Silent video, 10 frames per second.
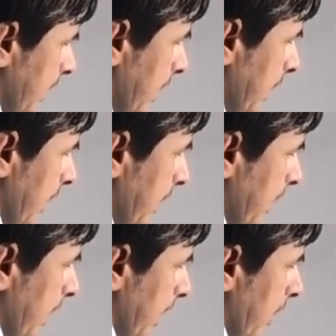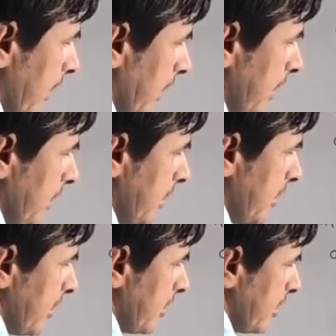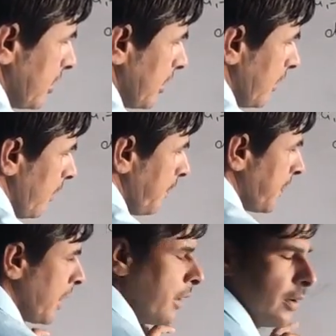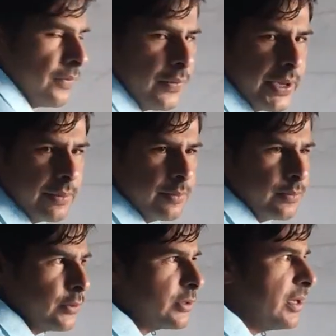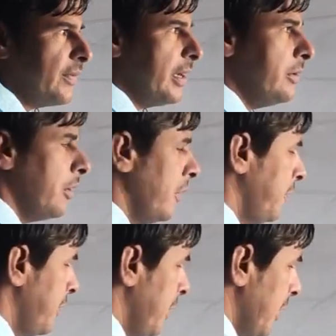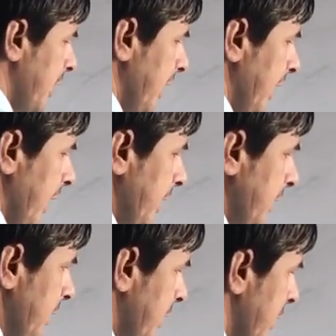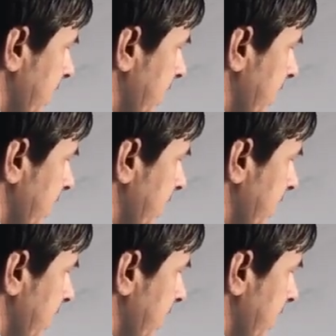d equal to 205. Put the value of A and